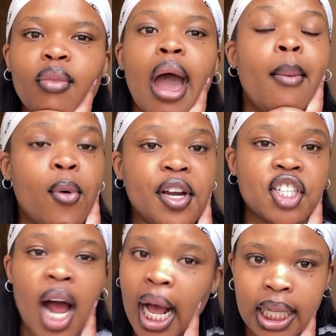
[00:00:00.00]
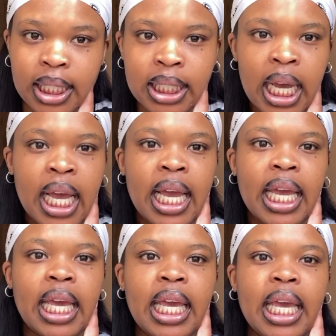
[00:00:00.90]
a boy child,
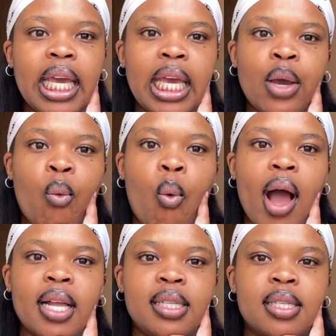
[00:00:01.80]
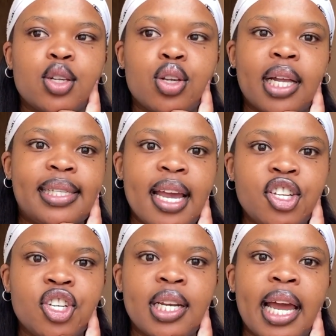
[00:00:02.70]
he wants
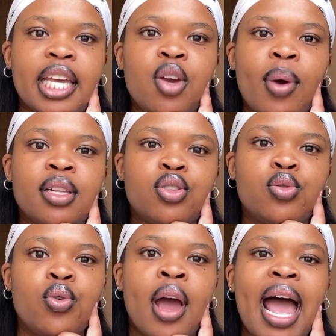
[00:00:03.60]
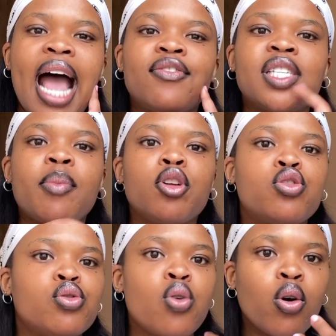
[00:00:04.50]
attention, like he wants to have someone
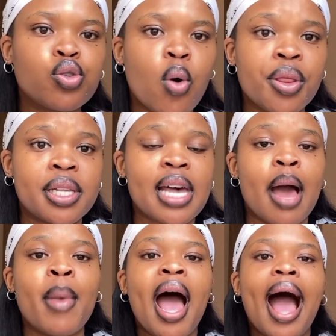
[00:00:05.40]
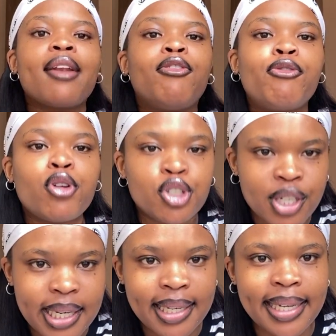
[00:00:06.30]
to talk to all the time.
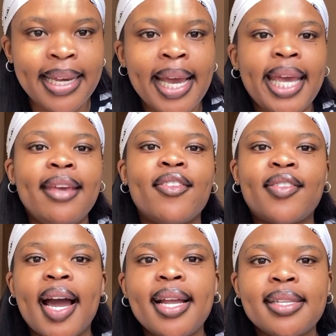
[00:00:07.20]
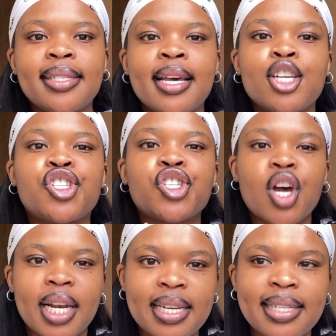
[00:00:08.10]
Unfortunately, he finds
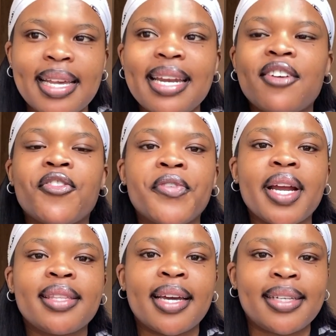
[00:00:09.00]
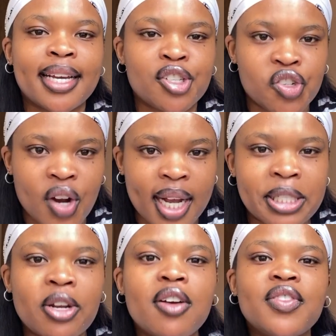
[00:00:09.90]
solace in a friend that does drugs.
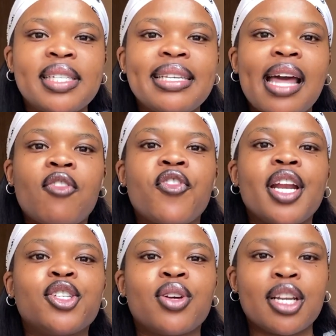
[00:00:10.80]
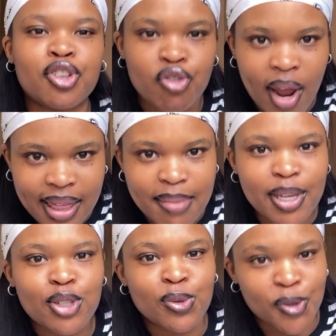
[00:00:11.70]
Obviously, that friend is going to drag them
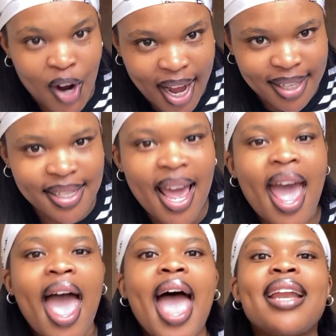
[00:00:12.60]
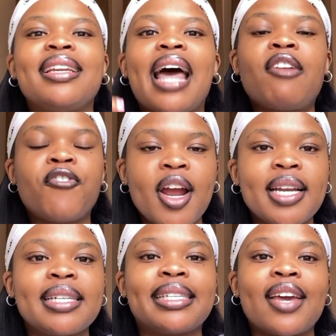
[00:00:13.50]
into drugs, and that friend
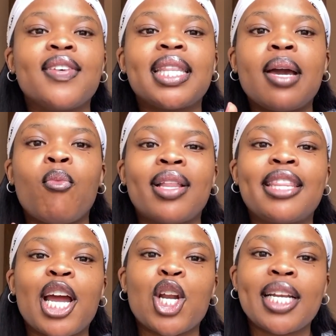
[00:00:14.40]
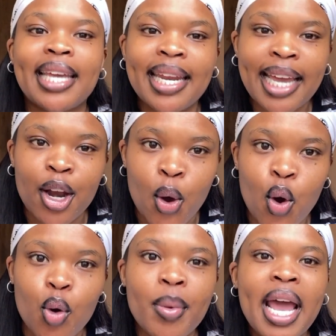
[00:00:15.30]
is giving them what they're not getting at
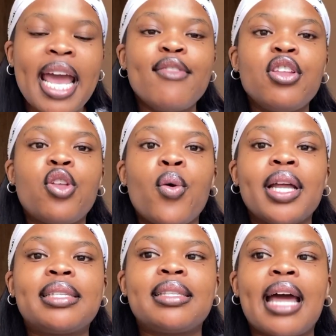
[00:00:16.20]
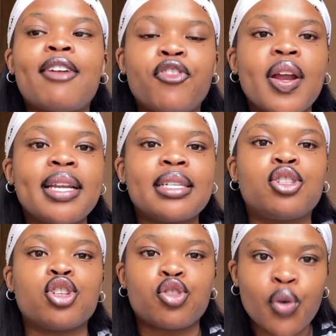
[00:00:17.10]
home. Even though that friend is
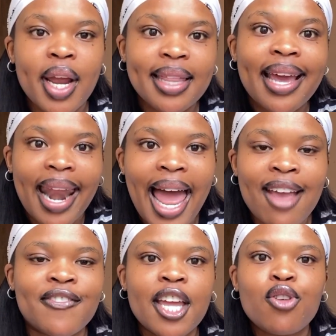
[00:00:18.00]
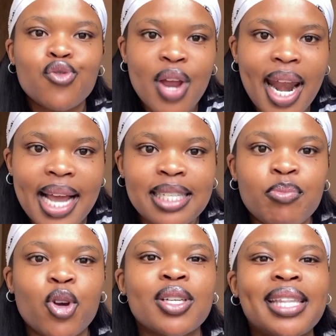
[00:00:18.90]
destroying their life, they don't realize it
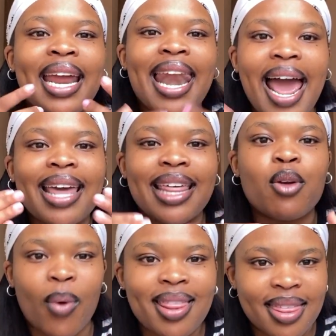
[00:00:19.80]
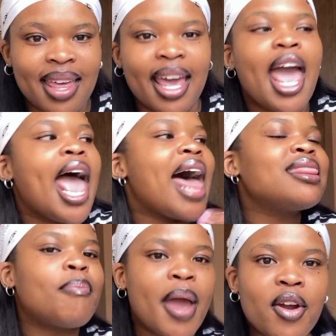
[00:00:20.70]
because they lack that one thing, and
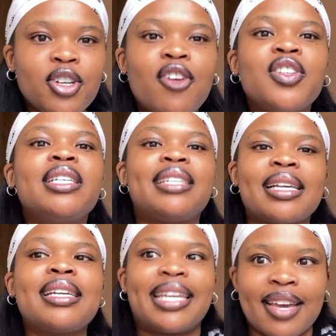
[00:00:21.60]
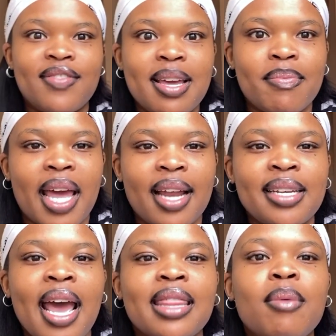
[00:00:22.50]
the parent obviously doesn't give them that.
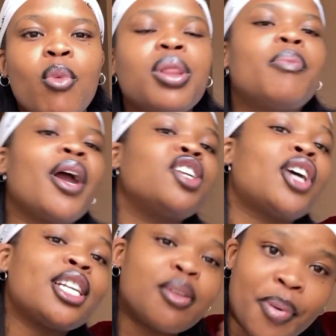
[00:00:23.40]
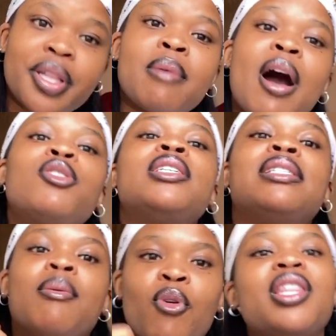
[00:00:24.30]
The more the parent tries to pull them out, is
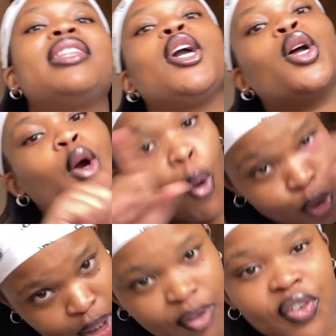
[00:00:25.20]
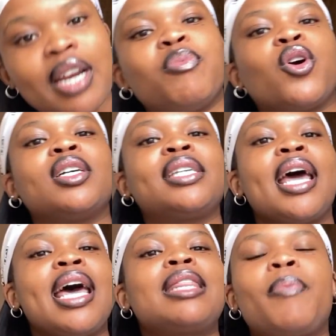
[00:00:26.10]
the more that they're going to go to the friend, because
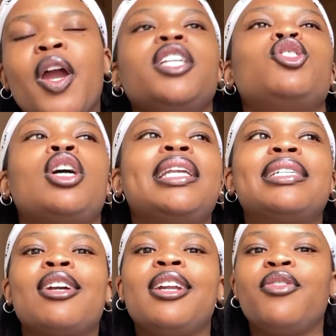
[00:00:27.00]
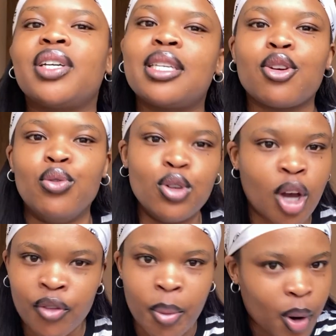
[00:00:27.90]
the parent is not necessarily fixing the root
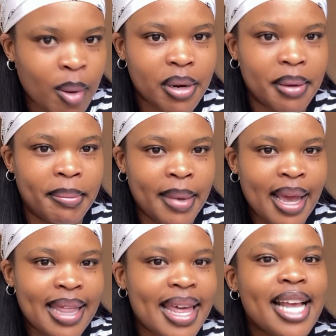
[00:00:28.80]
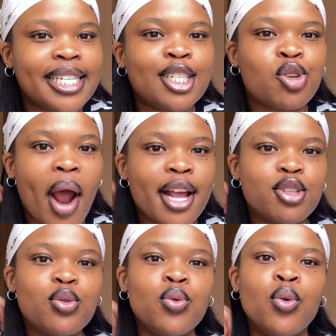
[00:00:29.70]
of the problem. They are just trying
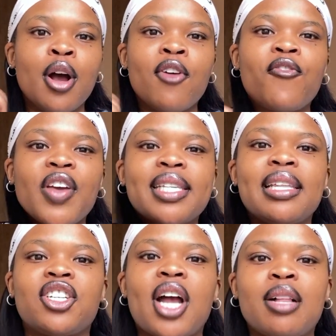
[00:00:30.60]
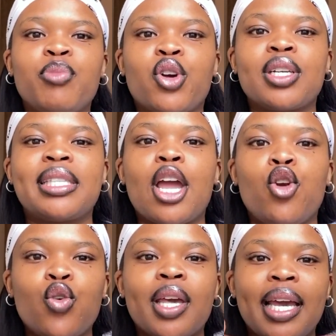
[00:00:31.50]
to fix the child because they're
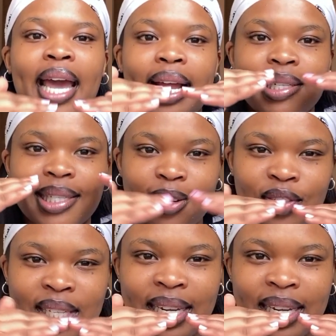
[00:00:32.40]
looking at surface